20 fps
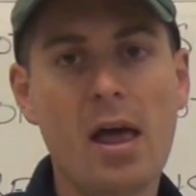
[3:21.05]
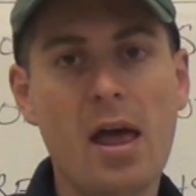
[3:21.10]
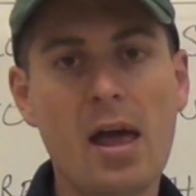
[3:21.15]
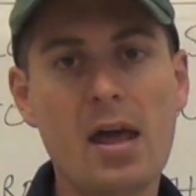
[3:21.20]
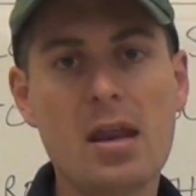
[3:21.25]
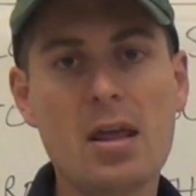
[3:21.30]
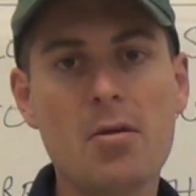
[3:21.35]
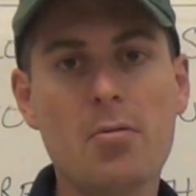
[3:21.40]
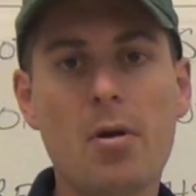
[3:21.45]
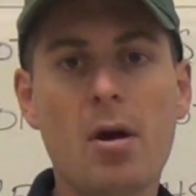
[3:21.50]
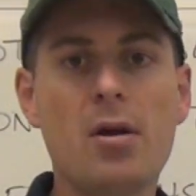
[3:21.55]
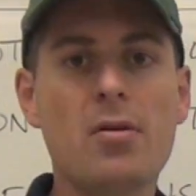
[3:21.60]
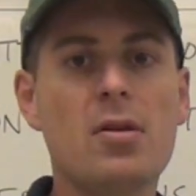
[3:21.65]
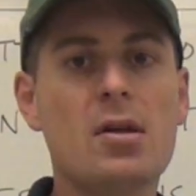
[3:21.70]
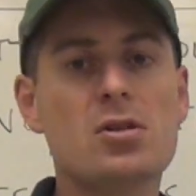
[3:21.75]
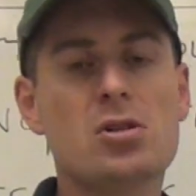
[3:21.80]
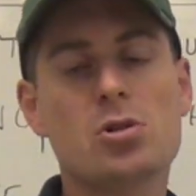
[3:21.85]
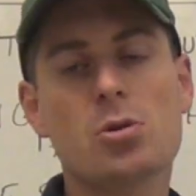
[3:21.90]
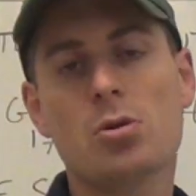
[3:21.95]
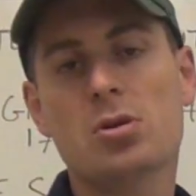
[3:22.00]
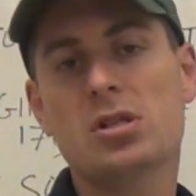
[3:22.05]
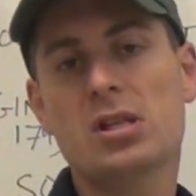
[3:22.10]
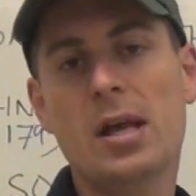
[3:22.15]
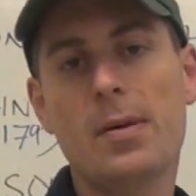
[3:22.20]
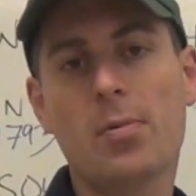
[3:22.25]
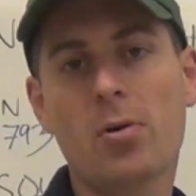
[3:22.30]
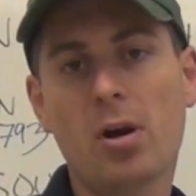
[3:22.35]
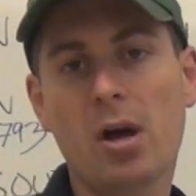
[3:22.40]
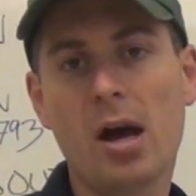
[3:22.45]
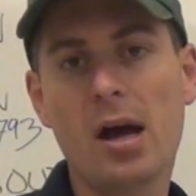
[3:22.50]
Anywhere that short
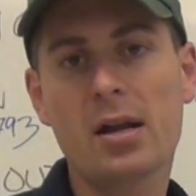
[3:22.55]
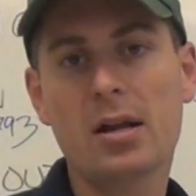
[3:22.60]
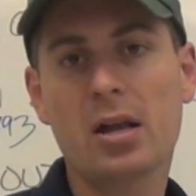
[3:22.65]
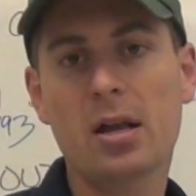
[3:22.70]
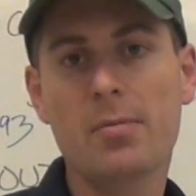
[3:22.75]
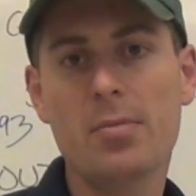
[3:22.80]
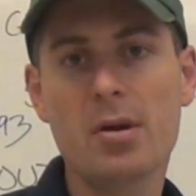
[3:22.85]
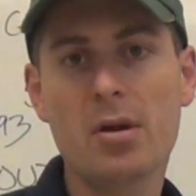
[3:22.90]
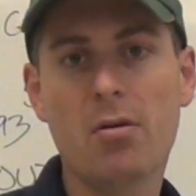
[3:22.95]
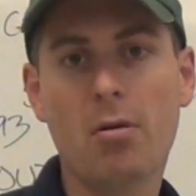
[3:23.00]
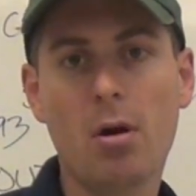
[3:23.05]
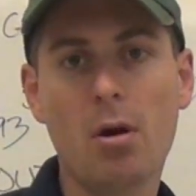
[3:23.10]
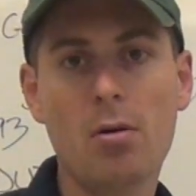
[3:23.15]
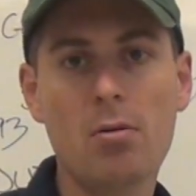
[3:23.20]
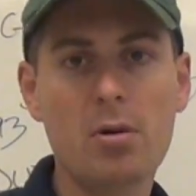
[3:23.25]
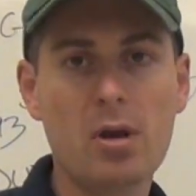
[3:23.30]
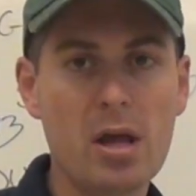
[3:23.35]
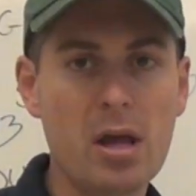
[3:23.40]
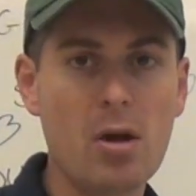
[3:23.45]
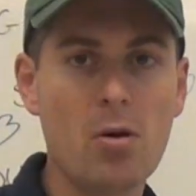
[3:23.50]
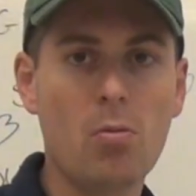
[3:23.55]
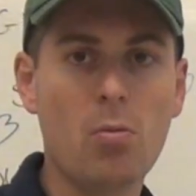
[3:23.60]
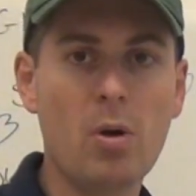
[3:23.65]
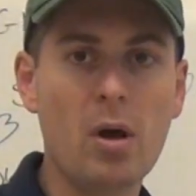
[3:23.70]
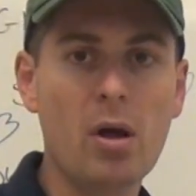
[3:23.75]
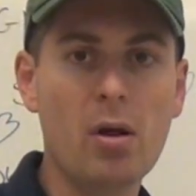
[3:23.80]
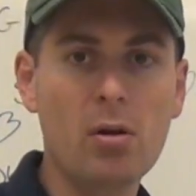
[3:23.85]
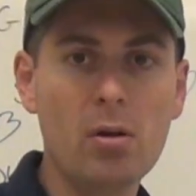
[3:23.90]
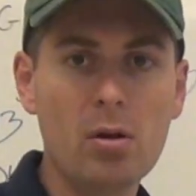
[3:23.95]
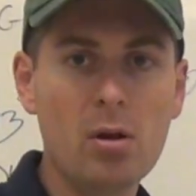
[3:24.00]
staple cotton can be grown, it
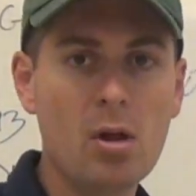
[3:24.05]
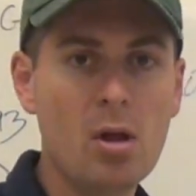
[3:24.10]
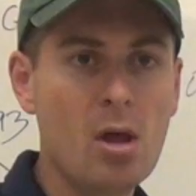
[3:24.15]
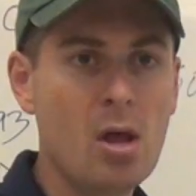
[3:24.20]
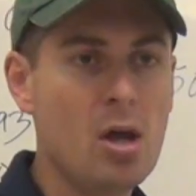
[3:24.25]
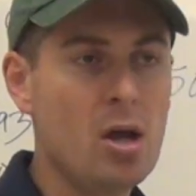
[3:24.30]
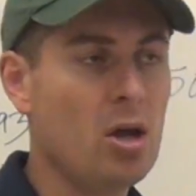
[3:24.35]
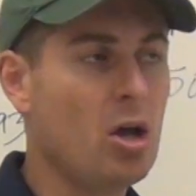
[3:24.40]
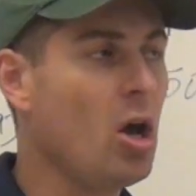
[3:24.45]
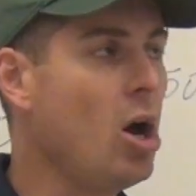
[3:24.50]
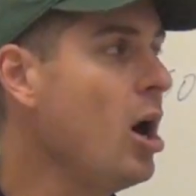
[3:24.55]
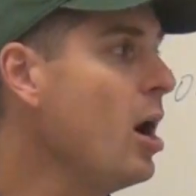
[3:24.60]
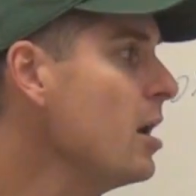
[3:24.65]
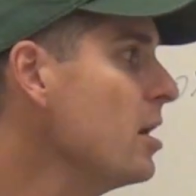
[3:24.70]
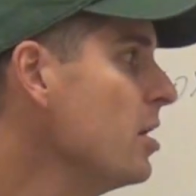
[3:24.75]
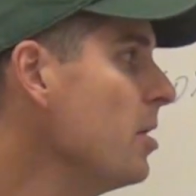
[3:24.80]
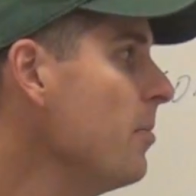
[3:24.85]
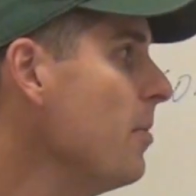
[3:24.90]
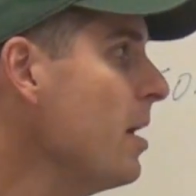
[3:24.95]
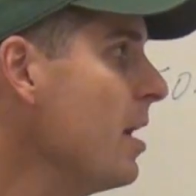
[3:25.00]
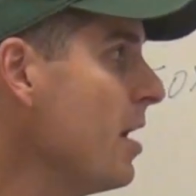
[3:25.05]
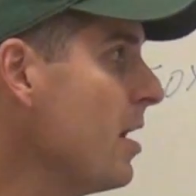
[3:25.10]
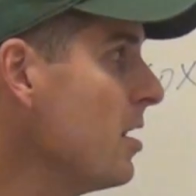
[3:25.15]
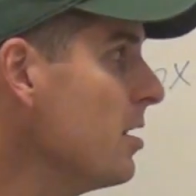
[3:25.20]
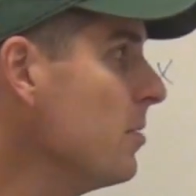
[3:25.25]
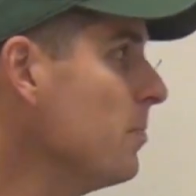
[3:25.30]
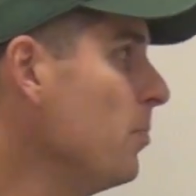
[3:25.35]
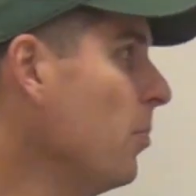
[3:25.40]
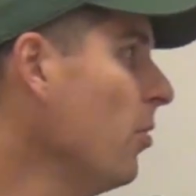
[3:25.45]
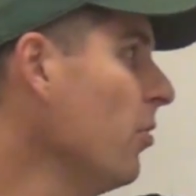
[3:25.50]
will. Cotton
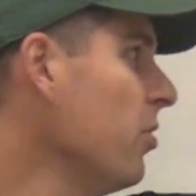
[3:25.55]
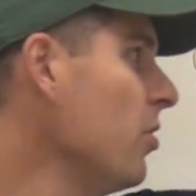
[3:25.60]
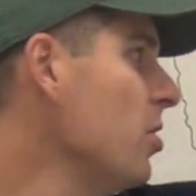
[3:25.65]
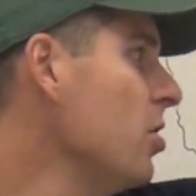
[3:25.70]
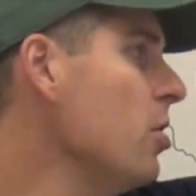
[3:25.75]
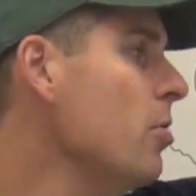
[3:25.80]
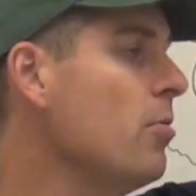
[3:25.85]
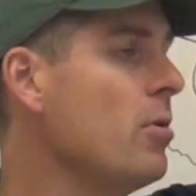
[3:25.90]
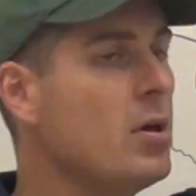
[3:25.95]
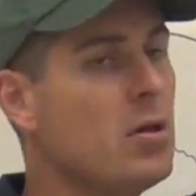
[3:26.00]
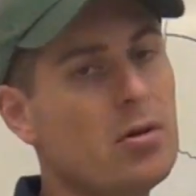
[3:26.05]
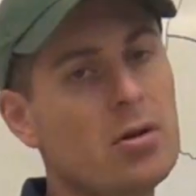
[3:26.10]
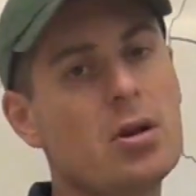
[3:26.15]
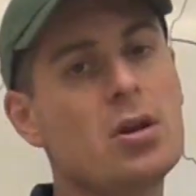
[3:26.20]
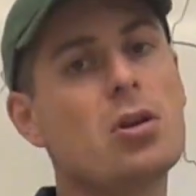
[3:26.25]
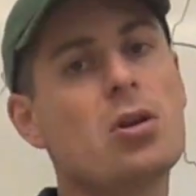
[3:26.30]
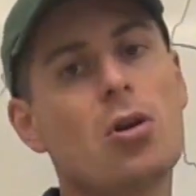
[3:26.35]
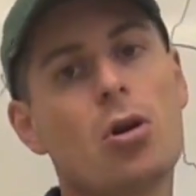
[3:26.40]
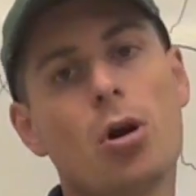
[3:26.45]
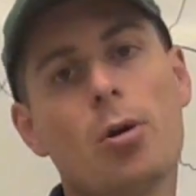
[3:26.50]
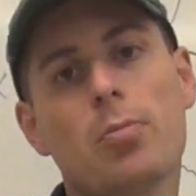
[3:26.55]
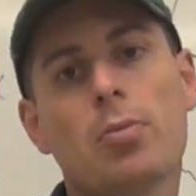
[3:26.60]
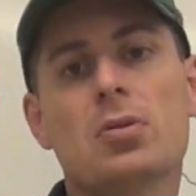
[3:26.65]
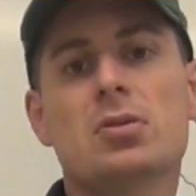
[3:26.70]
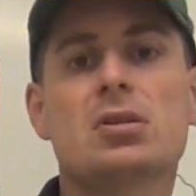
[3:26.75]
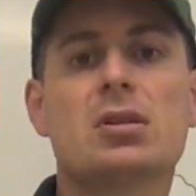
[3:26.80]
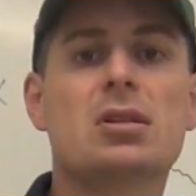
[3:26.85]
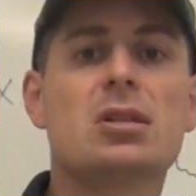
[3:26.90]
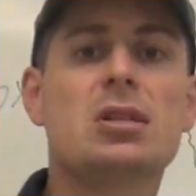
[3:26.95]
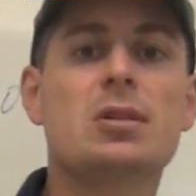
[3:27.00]
demand, both in New England and Europe,
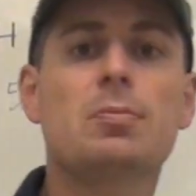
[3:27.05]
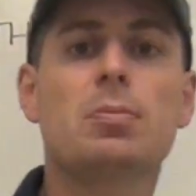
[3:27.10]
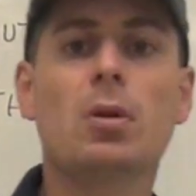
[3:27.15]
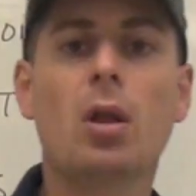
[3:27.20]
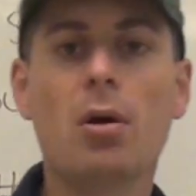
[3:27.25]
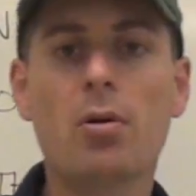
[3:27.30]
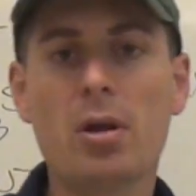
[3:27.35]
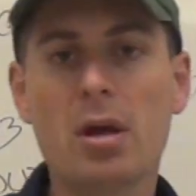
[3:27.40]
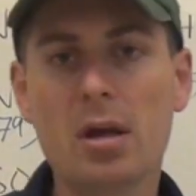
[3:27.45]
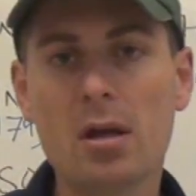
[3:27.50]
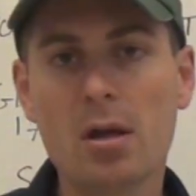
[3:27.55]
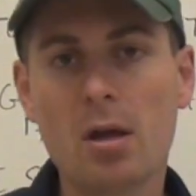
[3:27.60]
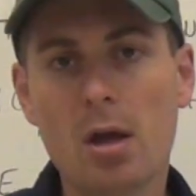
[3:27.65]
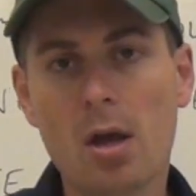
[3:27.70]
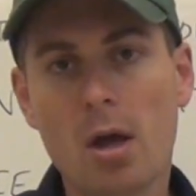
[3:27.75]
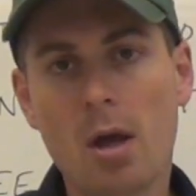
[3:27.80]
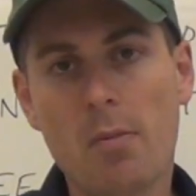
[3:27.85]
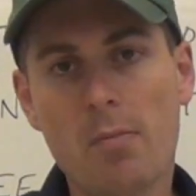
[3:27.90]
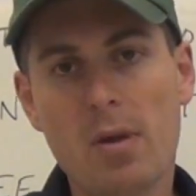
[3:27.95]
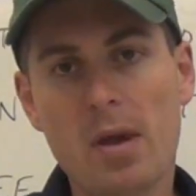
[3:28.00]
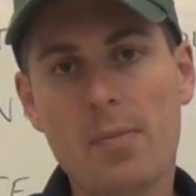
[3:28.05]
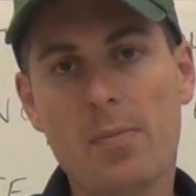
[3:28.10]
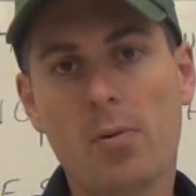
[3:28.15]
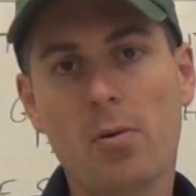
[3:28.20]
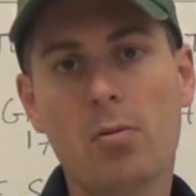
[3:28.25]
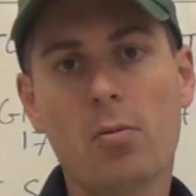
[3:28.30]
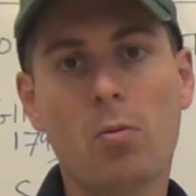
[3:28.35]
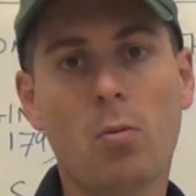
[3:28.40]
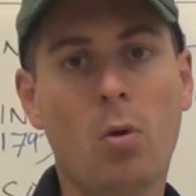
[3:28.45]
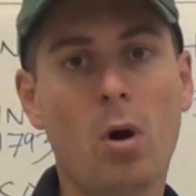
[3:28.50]
was exploding.
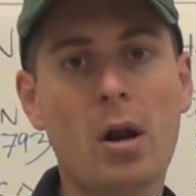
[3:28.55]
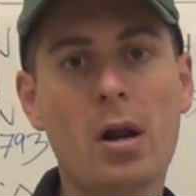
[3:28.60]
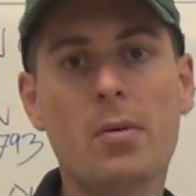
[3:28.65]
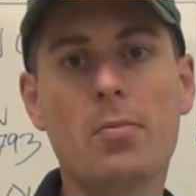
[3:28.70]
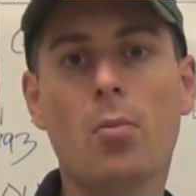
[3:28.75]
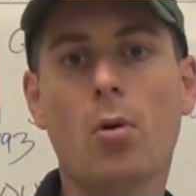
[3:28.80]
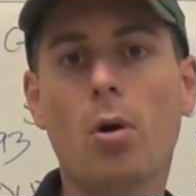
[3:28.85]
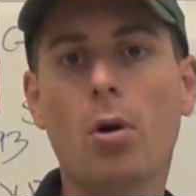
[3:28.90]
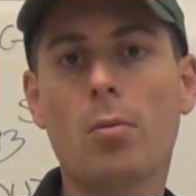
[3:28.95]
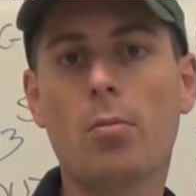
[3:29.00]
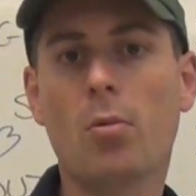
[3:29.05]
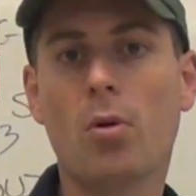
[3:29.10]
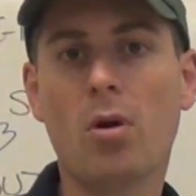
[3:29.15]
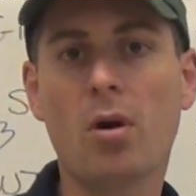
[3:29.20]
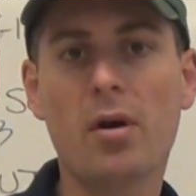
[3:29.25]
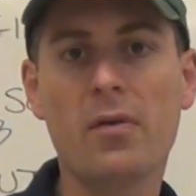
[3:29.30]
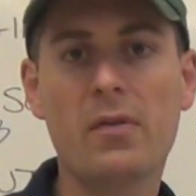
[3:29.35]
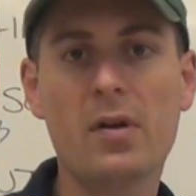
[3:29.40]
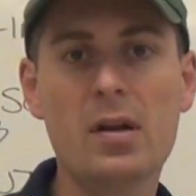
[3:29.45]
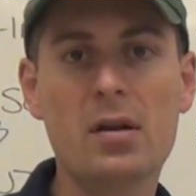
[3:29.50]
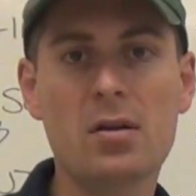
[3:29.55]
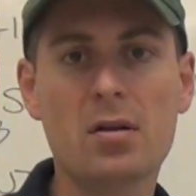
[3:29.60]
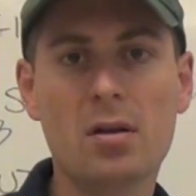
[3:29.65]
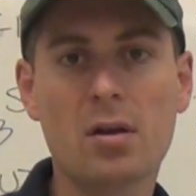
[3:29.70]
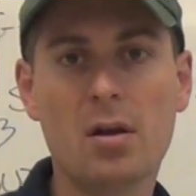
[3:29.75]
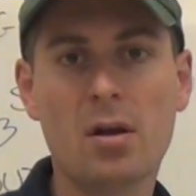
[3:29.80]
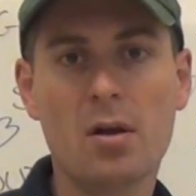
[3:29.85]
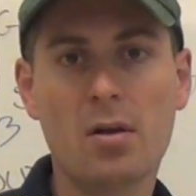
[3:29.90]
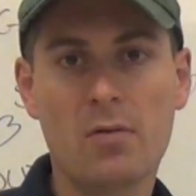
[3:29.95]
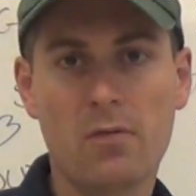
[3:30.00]
People wanted more and more of it
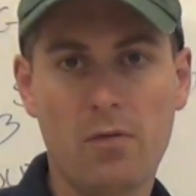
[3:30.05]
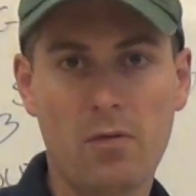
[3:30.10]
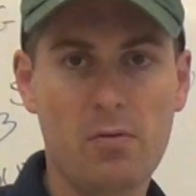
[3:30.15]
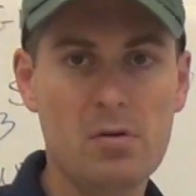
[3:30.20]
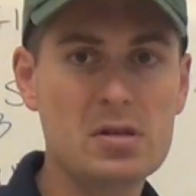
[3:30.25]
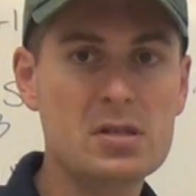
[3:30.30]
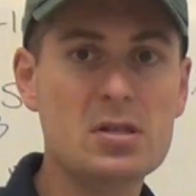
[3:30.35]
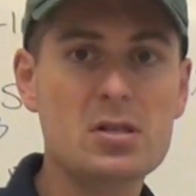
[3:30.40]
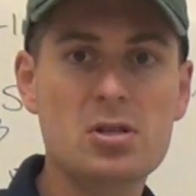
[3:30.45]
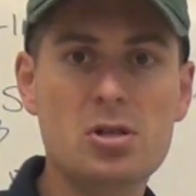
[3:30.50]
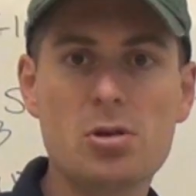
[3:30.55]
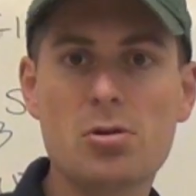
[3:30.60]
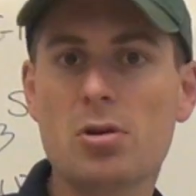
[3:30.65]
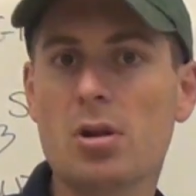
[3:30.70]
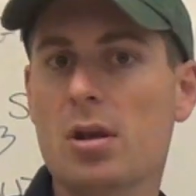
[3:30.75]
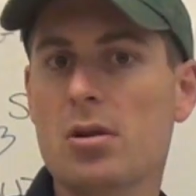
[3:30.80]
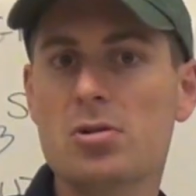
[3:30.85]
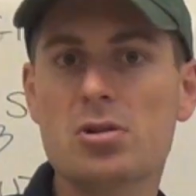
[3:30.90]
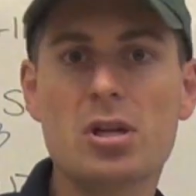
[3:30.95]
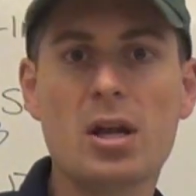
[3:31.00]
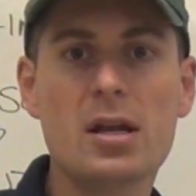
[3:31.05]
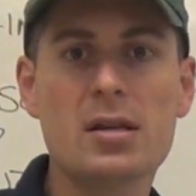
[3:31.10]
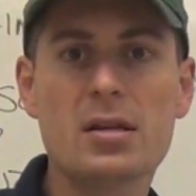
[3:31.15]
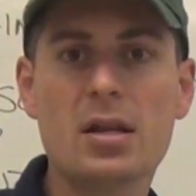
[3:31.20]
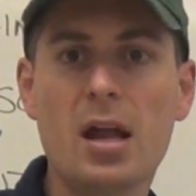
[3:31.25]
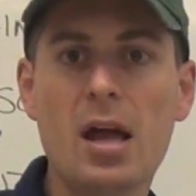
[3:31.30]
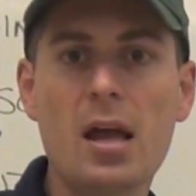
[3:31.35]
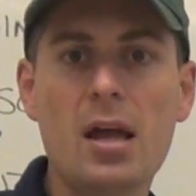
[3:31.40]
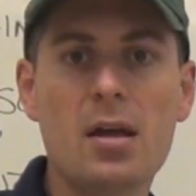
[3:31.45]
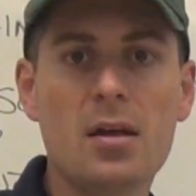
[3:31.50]
for reasons you can understand
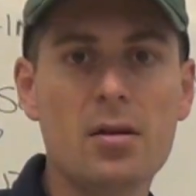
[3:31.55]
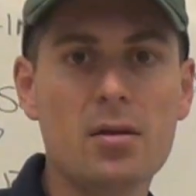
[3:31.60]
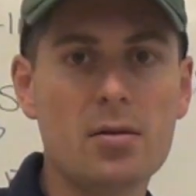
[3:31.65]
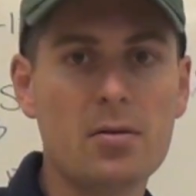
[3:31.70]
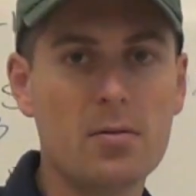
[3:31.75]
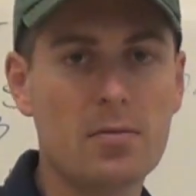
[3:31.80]
today.